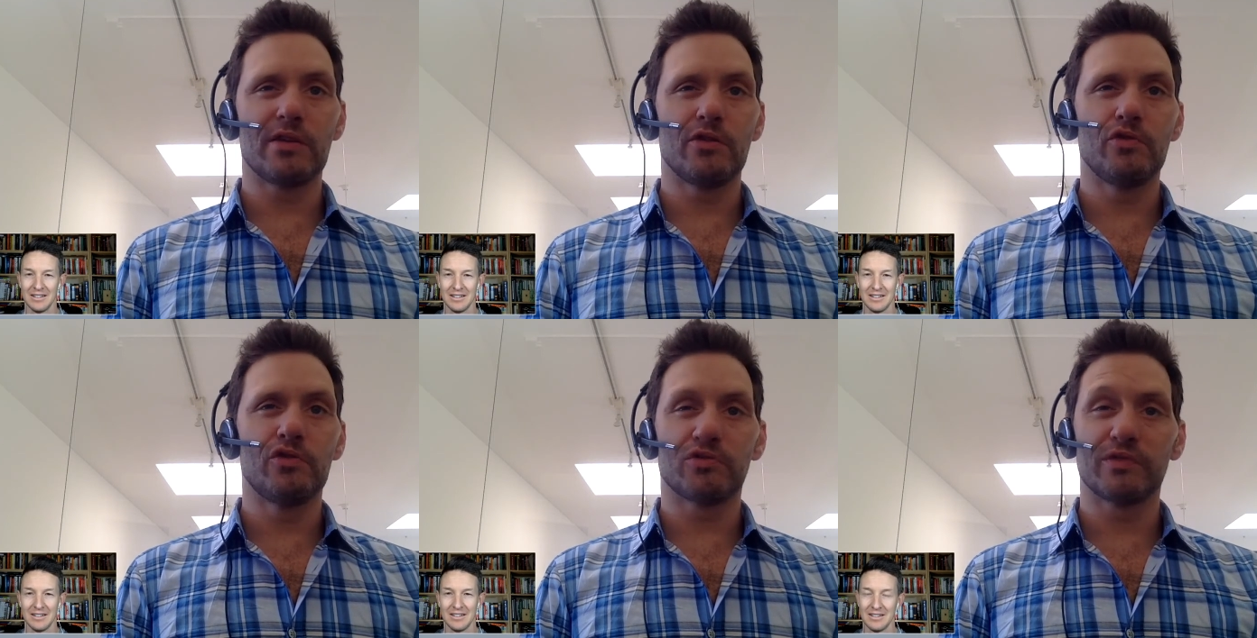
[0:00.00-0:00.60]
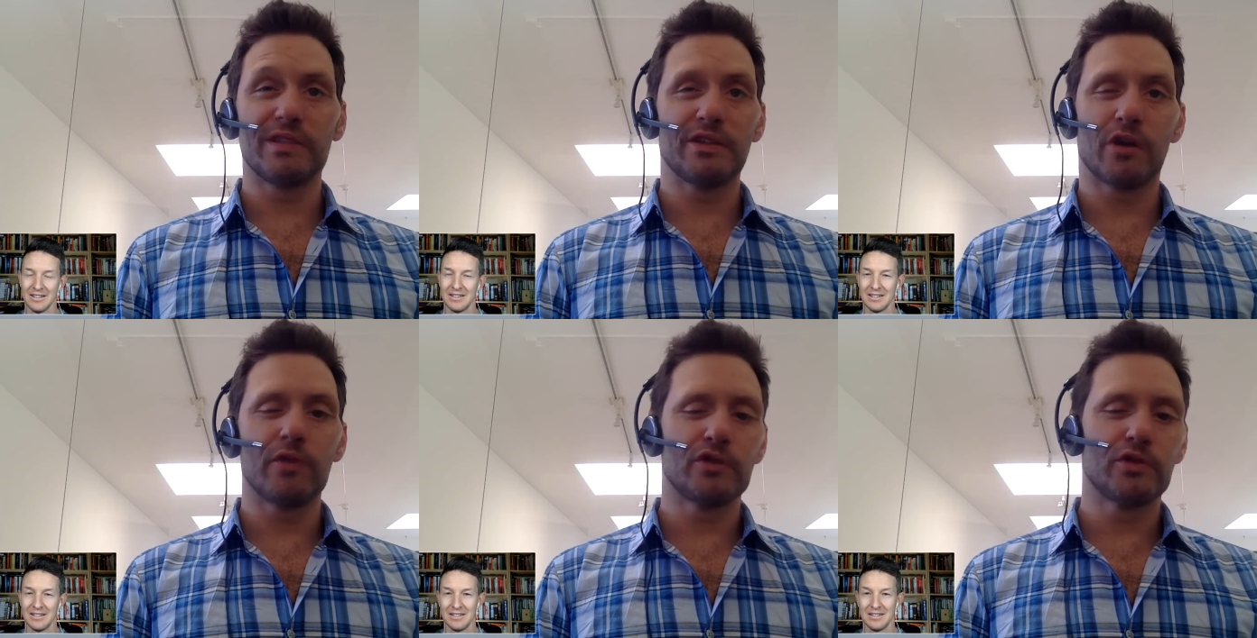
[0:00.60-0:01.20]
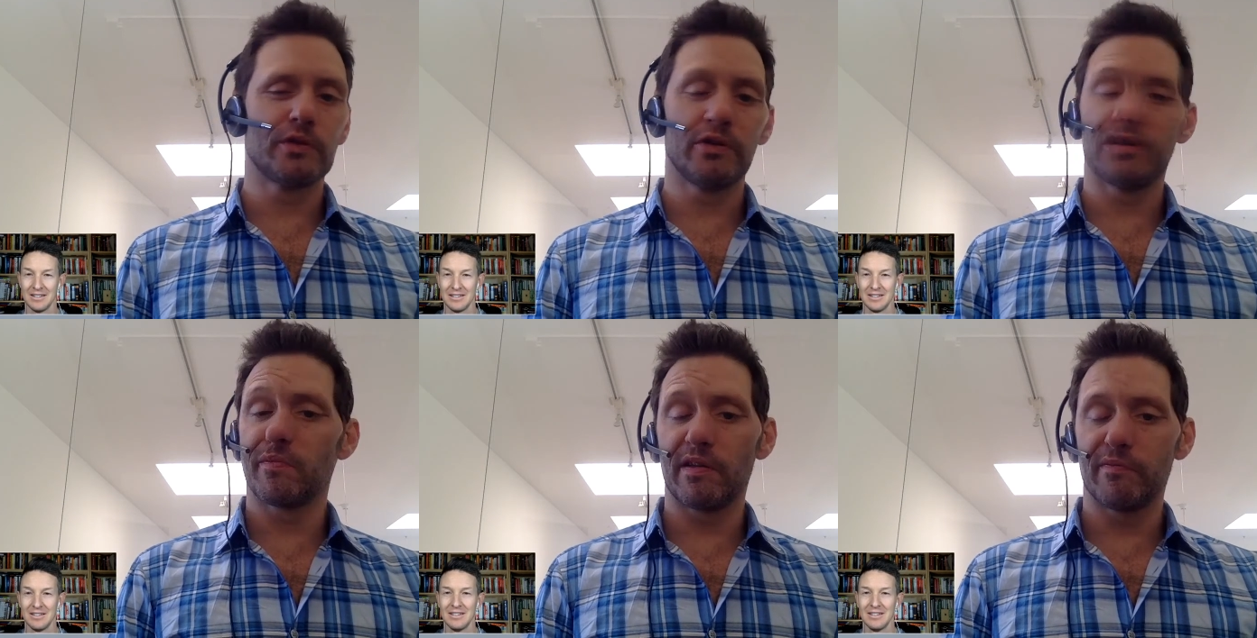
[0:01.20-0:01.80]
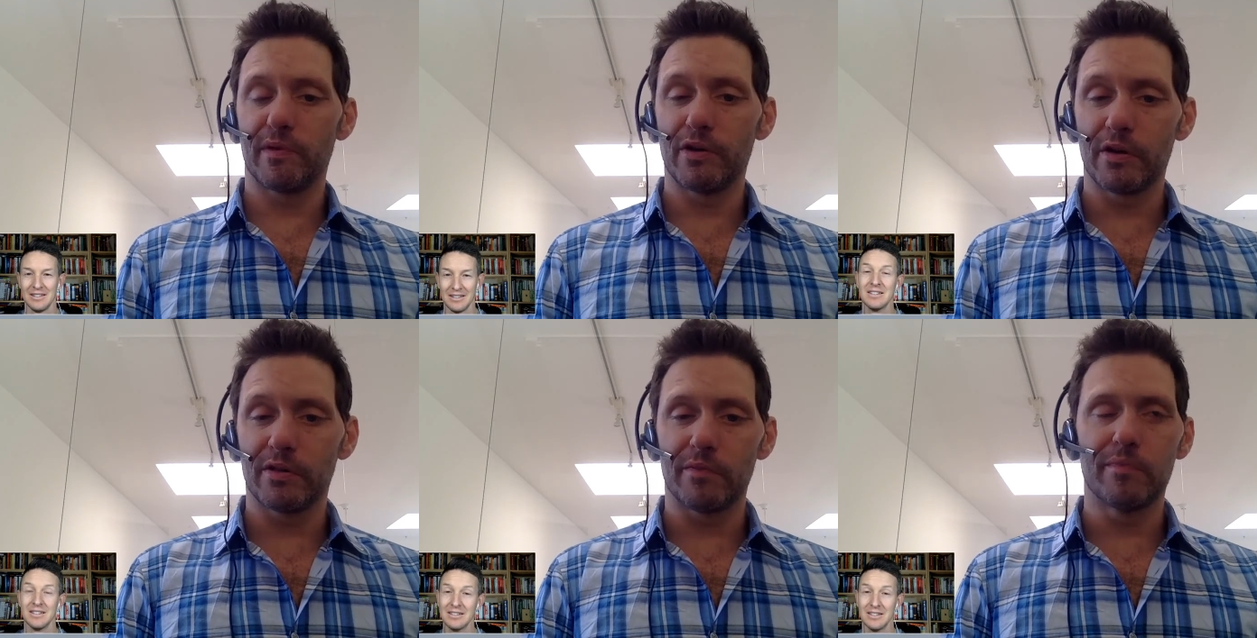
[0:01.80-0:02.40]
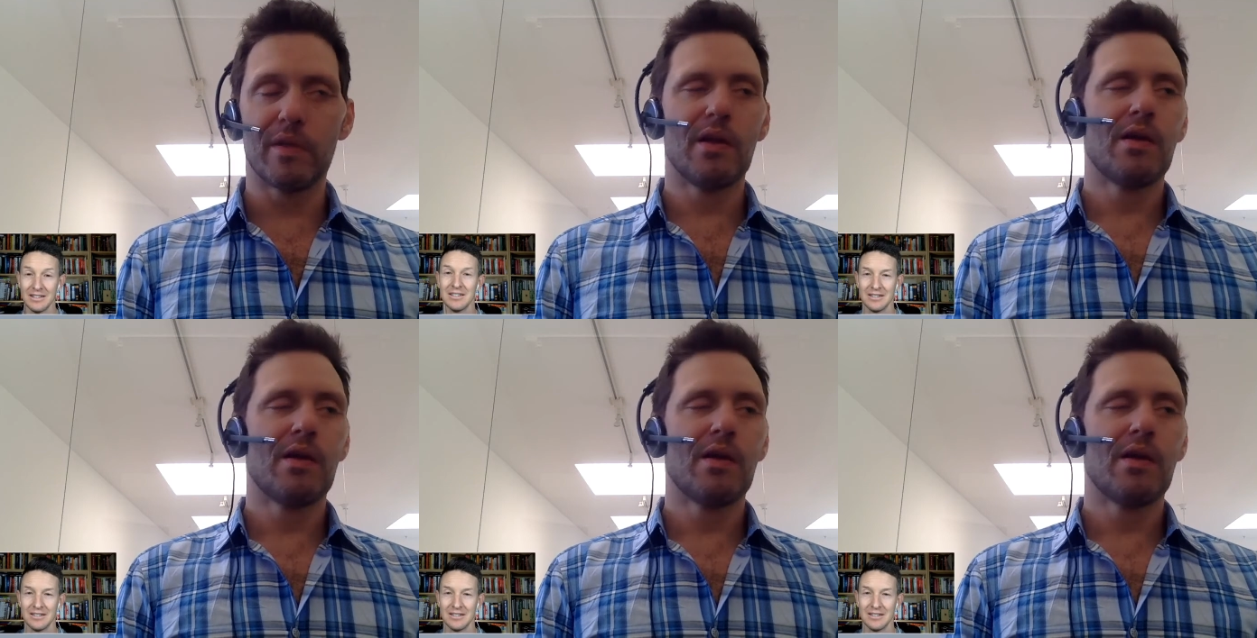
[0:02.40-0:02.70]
Speaker 1: you just really don't enjoy doing. You might even be good at them.